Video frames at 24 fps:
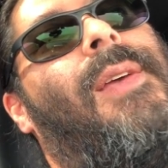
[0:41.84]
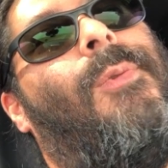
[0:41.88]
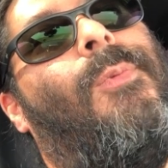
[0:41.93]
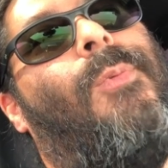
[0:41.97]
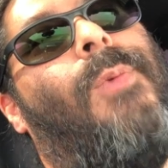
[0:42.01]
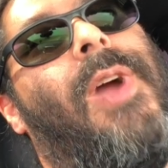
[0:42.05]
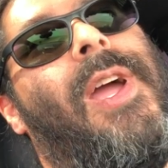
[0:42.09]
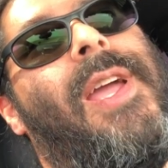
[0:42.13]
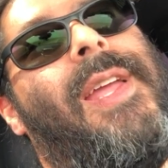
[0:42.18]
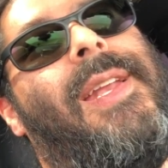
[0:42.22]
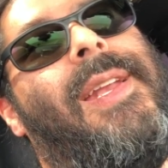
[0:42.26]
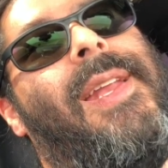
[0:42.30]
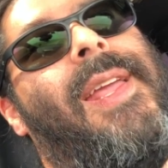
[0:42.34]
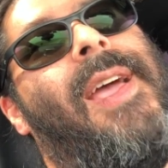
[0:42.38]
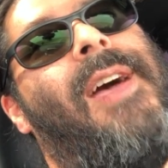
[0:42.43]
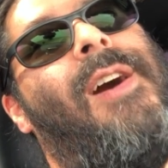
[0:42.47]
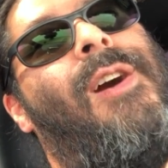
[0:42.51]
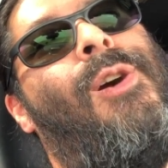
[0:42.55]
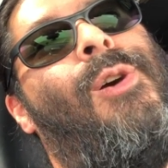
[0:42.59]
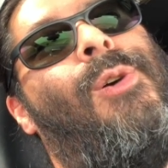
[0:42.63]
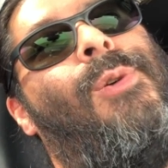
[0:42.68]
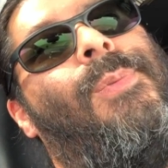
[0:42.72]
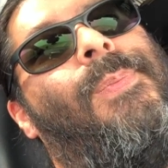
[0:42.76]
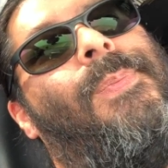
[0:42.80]
Right
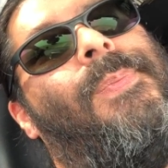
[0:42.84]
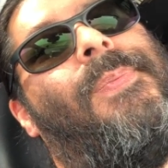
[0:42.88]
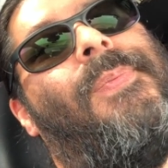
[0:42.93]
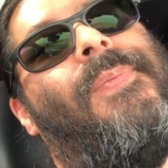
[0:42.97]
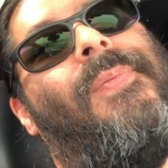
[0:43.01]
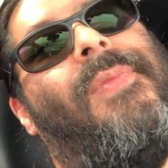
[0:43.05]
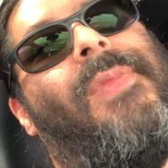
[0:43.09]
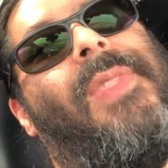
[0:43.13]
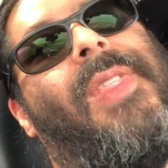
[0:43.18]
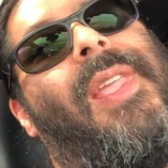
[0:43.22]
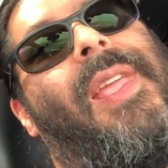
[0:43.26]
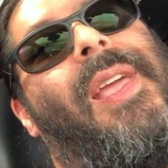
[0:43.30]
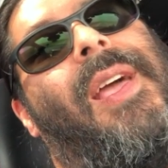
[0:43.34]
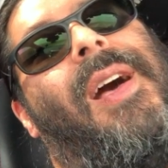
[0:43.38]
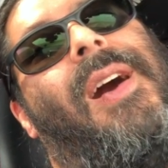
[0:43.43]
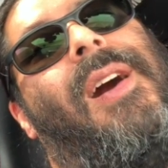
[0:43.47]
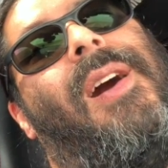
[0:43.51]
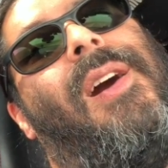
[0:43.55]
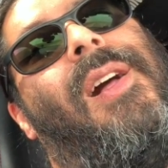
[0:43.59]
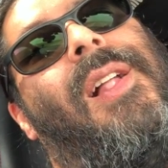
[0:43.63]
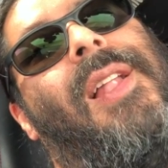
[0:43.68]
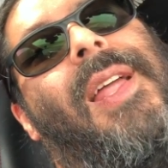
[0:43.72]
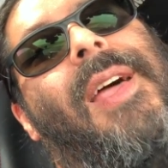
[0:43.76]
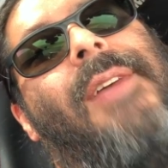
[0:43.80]
now,
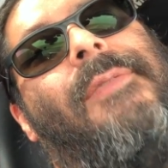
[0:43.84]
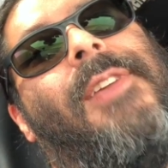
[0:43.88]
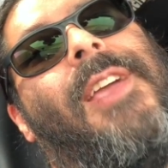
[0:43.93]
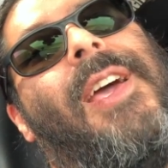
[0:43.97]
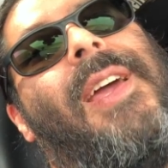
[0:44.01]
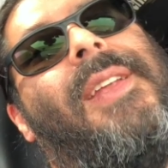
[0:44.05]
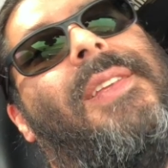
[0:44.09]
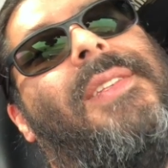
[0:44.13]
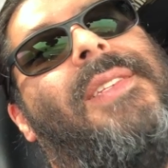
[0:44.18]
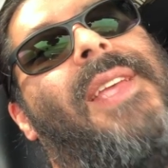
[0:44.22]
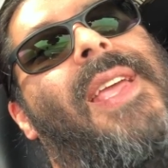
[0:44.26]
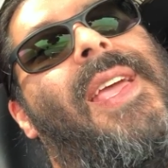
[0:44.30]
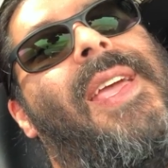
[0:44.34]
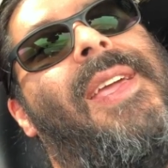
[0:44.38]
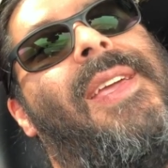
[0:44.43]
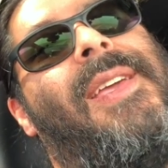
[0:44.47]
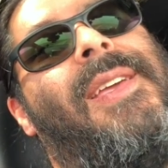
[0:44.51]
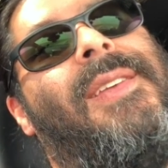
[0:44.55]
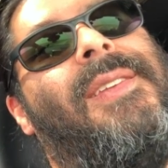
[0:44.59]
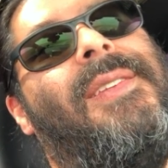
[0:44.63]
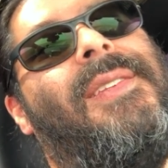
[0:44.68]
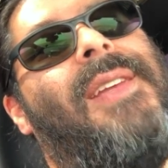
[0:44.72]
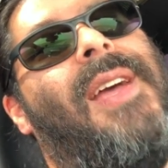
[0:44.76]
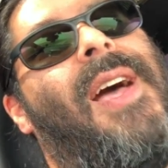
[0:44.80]
all I've got to say
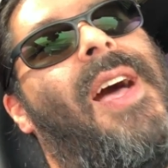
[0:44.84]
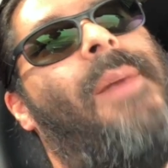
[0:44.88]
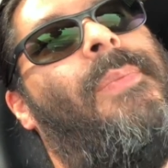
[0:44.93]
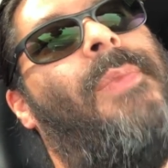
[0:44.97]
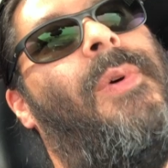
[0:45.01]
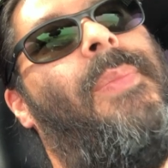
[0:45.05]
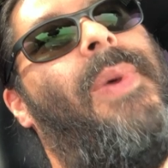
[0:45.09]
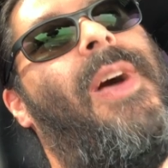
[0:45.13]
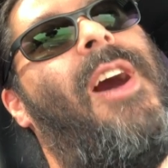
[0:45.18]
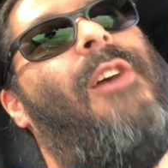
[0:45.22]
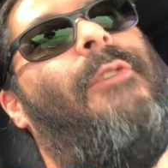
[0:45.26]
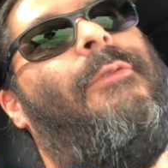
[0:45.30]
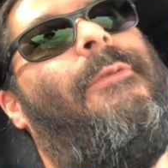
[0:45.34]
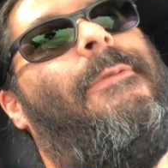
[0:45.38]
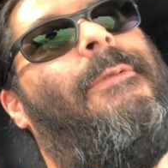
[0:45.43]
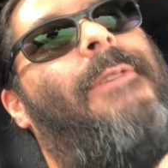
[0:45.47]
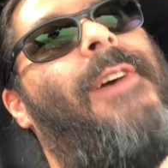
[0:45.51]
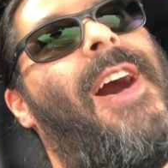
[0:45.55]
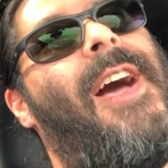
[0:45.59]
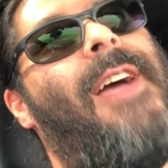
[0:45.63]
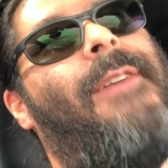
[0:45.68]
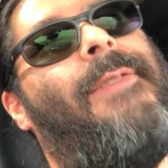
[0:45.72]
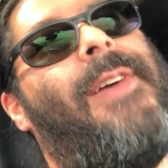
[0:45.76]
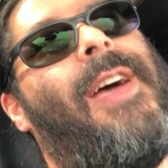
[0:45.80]
is I'm about
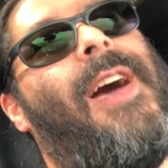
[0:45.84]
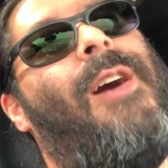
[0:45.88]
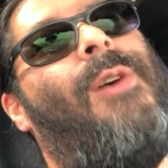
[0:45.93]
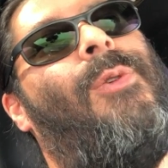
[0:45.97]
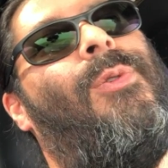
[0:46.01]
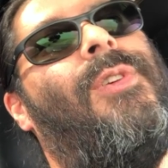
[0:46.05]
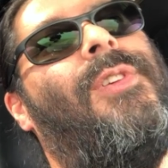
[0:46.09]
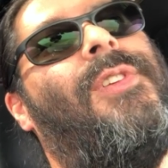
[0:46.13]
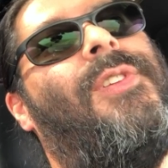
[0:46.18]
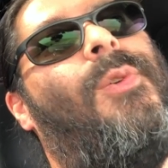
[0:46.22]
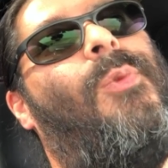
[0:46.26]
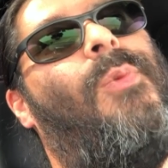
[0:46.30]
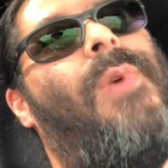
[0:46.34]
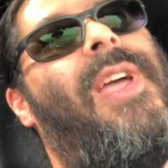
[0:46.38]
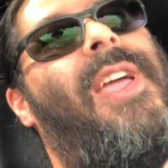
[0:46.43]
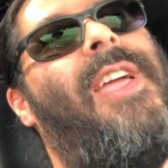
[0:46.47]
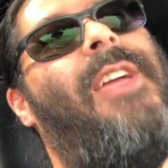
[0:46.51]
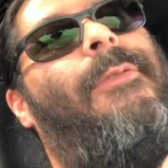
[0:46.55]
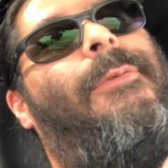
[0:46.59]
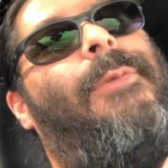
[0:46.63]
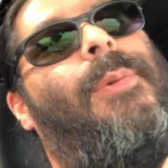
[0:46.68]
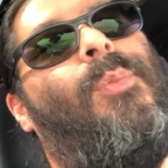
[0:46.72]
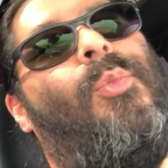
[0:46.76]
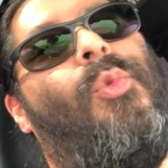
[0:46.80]
5 hours
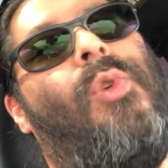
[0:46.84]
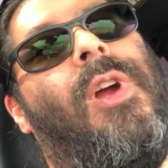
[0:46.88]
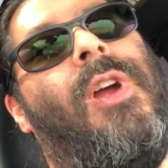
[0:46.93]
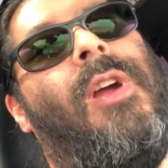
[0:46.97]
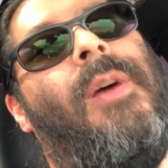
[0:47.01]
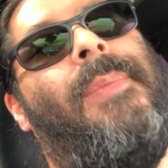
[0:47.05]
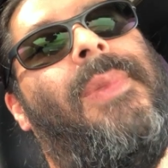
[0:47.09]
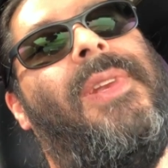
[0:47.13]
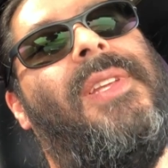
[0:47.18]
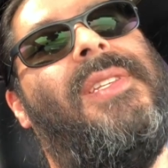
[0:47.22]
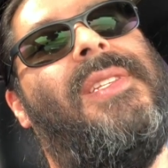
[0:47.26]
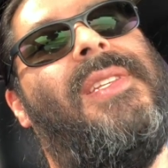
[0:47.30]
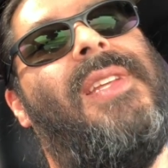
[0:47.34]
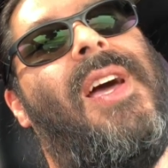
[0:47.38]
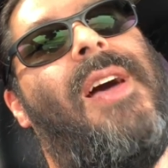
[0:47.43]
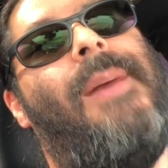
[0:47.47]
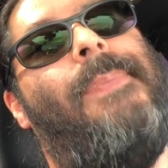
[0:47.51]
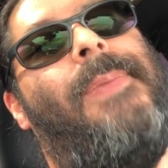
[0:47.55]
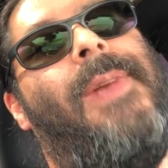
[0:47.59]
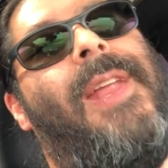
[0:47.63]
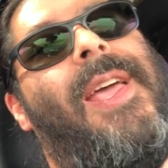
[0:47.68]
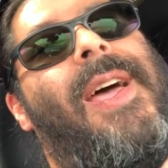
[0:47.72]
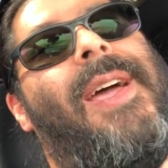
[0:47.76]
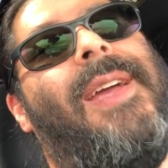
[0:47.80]
away from where I'm going to
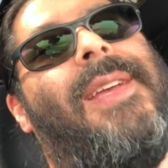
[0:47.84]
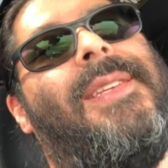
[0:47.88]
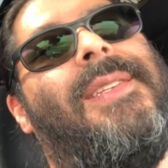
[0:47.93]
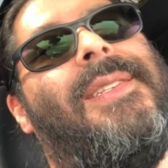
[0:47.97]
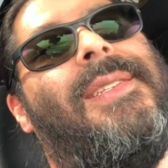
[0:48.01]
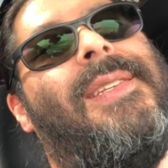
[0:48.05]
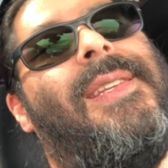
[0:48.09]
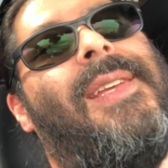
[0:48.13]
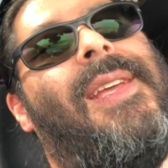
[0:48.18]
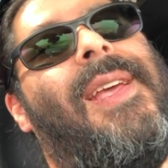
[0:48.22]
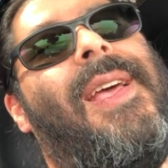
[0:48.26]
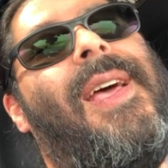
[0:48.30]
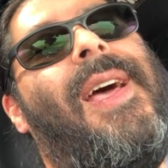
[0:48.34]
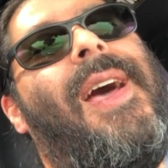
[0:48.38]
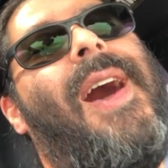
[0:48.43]
stop next.